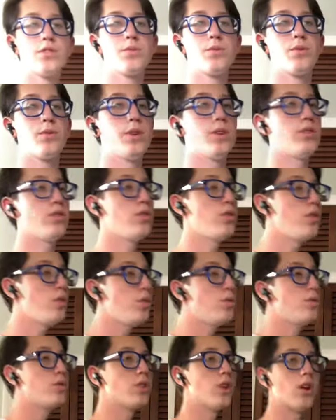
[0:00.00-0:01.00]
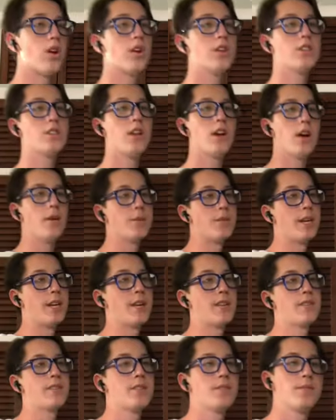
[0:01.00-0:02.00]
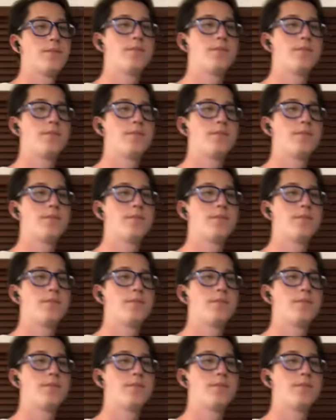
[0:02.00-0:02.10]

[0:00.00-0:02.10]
between two charged objects.